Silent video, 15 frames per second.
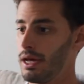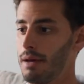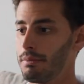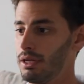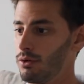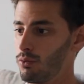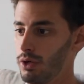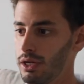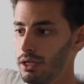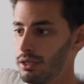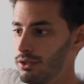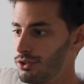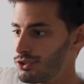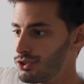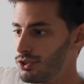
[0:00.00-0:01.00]
I mean,
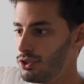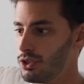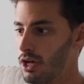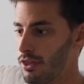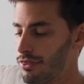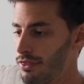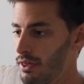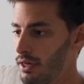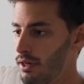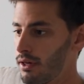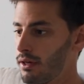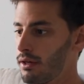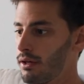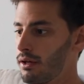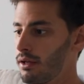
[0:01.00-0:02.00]
there's
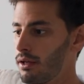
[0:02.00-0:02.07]
nothing